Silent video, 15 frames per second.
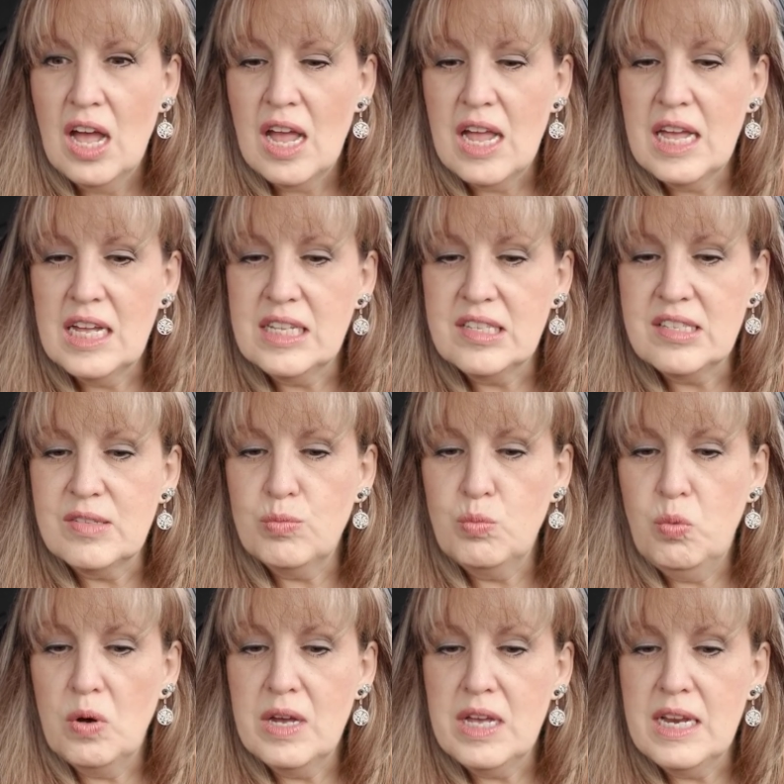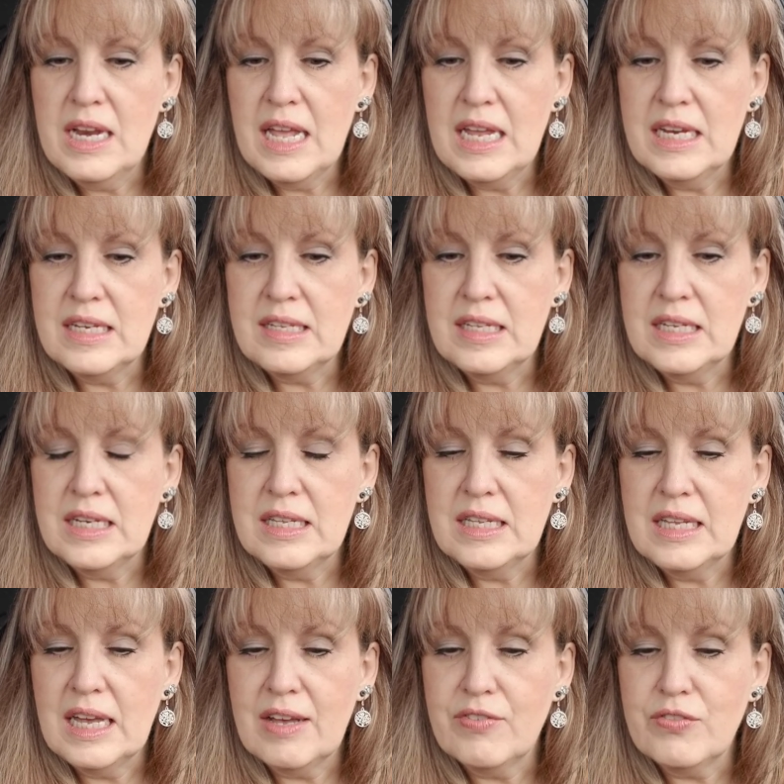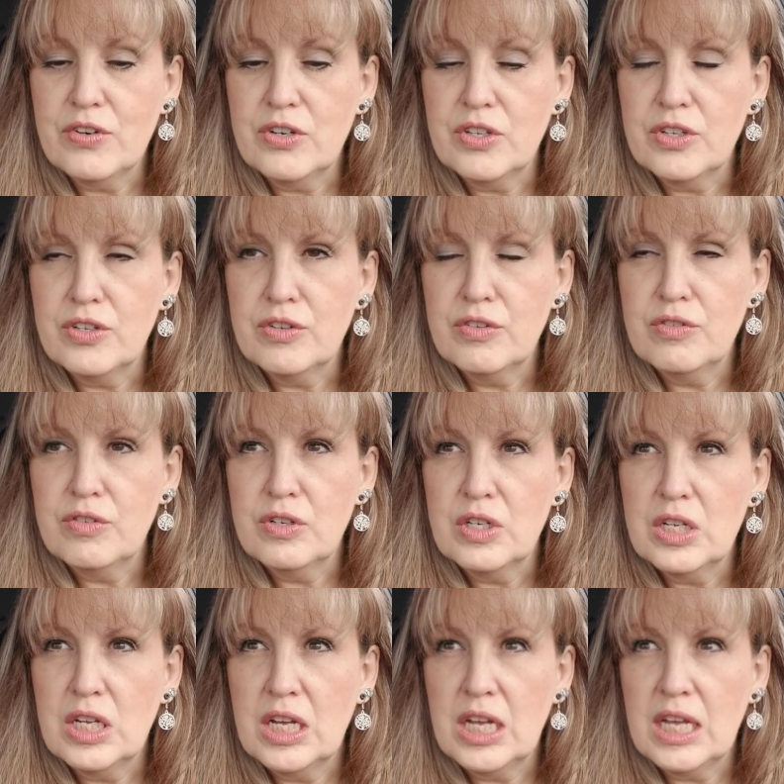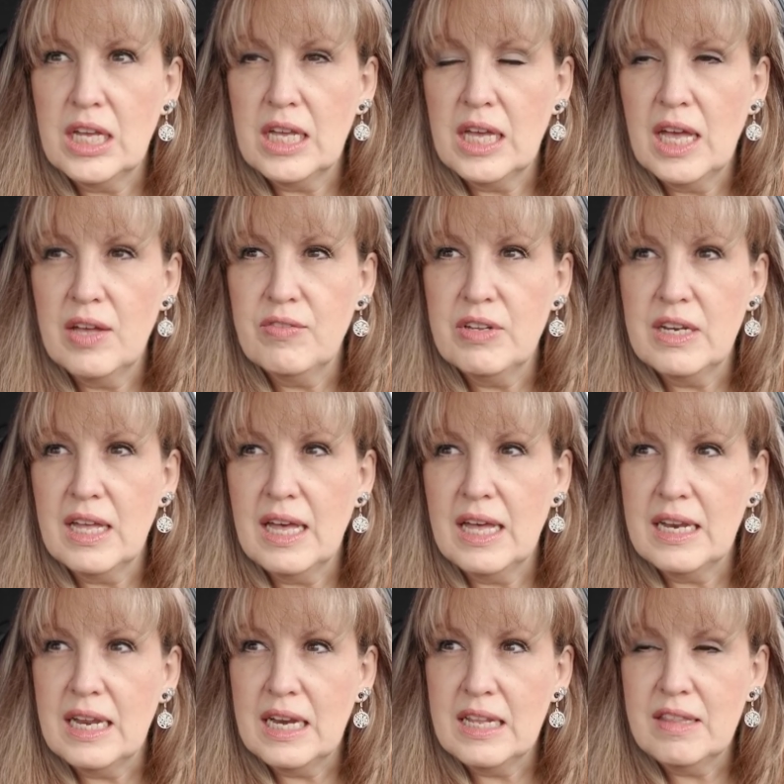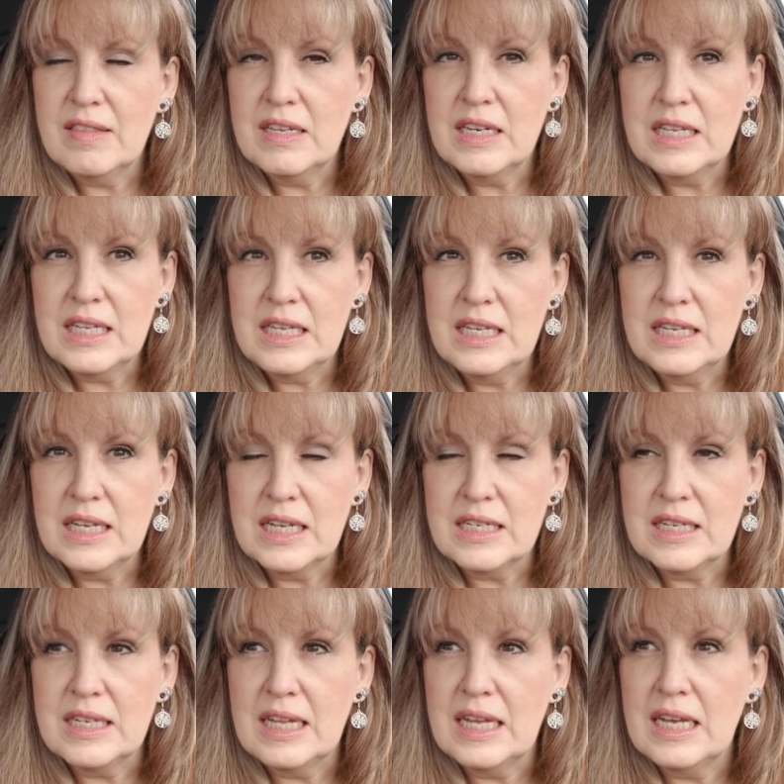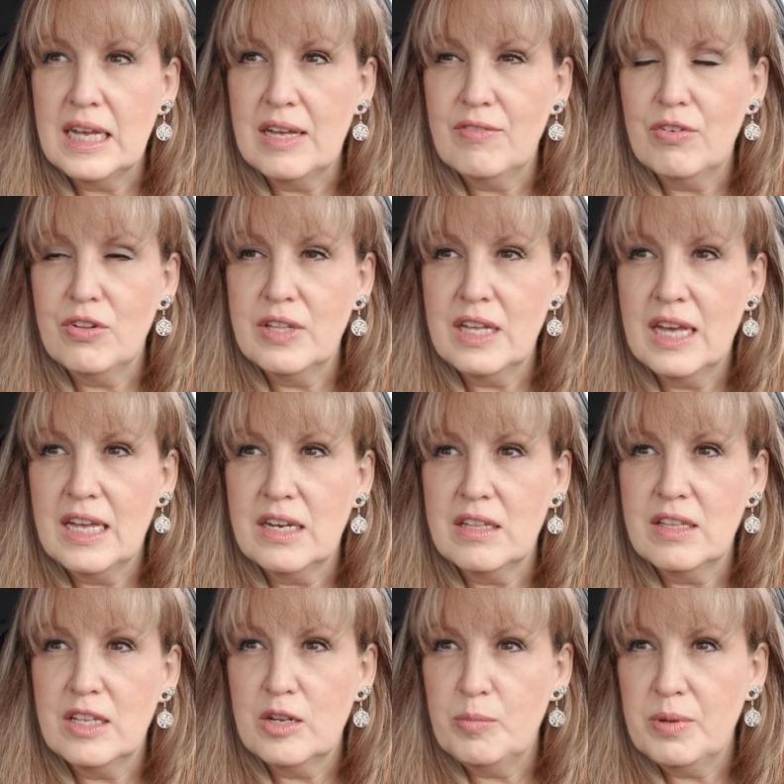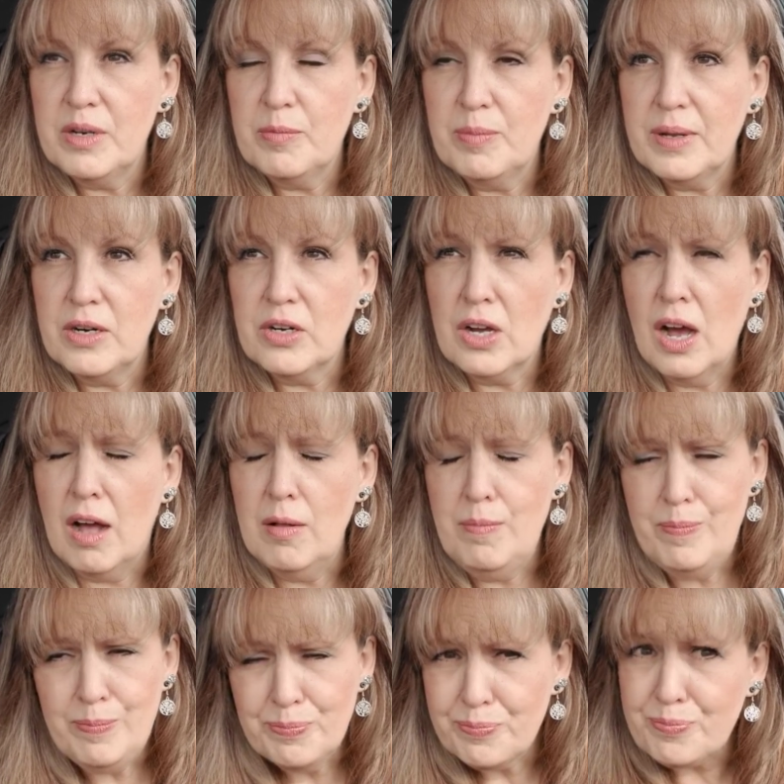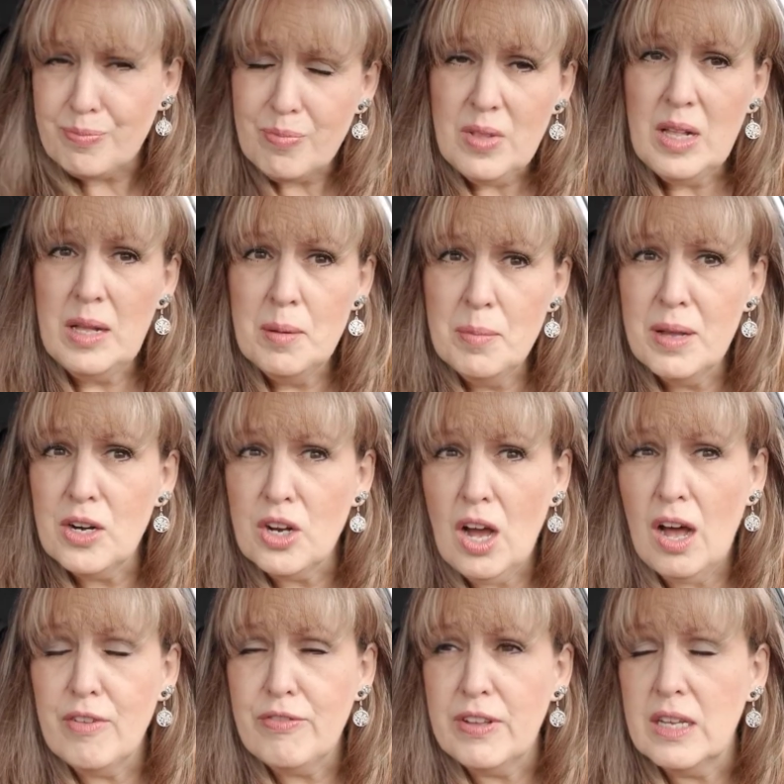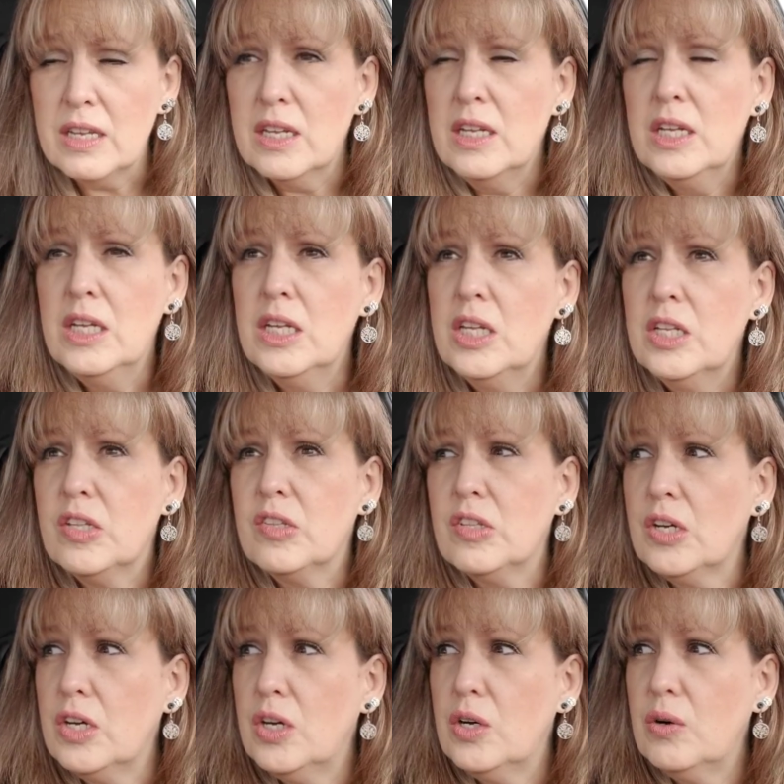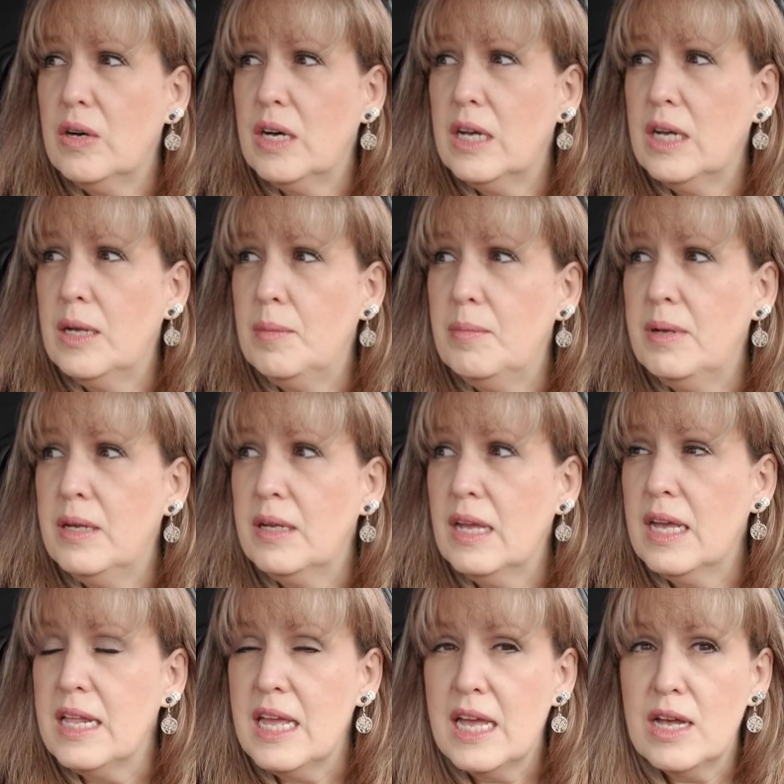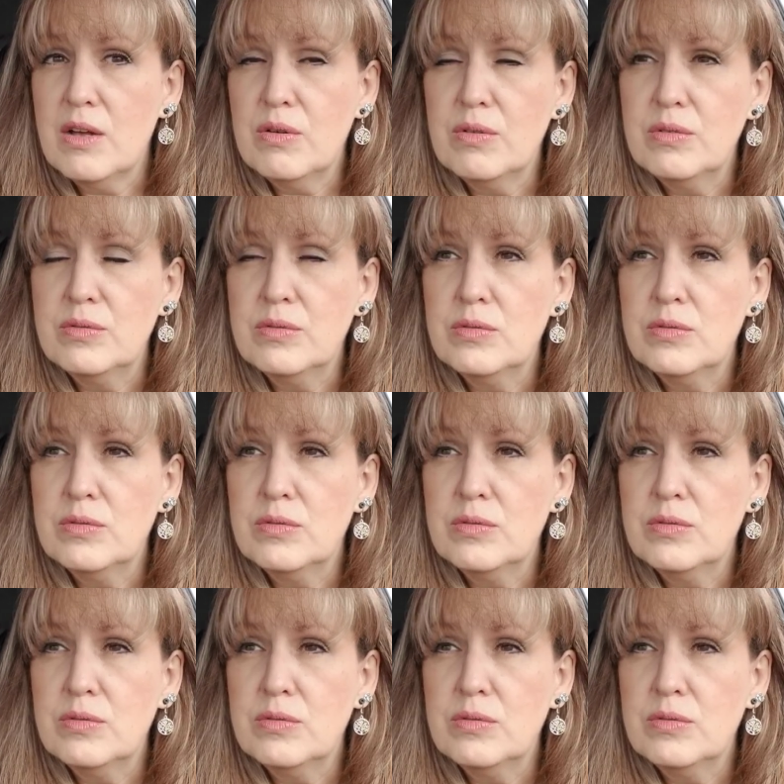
It's 1.18 in the afternoon. I haven't had anything to eat yet today. I've only had a little bit of butter, co butter coffee. So, um, anyhow,